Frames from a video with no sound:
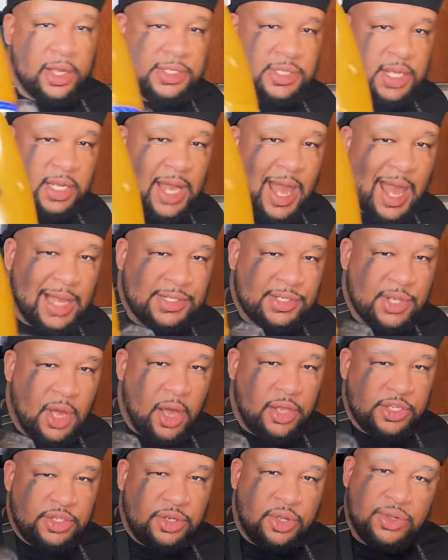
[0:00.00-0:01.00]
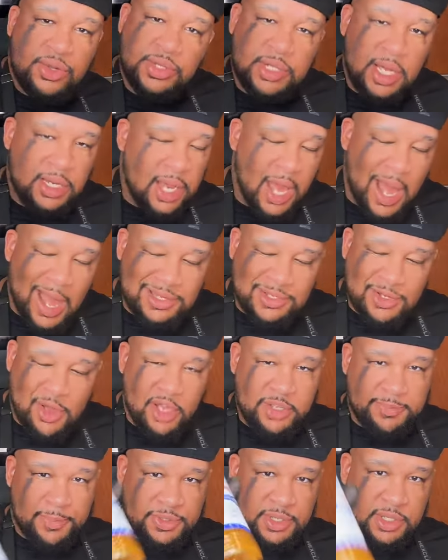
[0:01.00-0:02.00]
Augustine hot sauce. You can use any hot
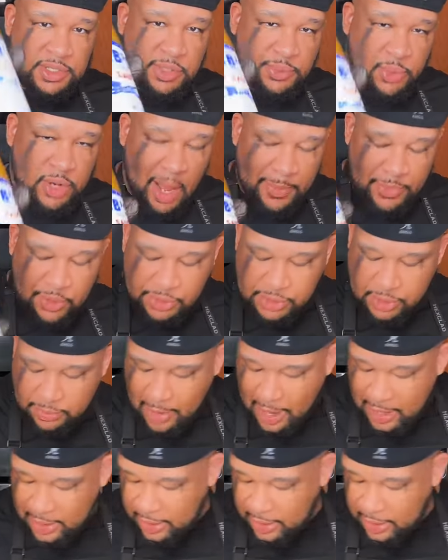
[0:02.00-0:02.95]
sauce, but this is what I'm using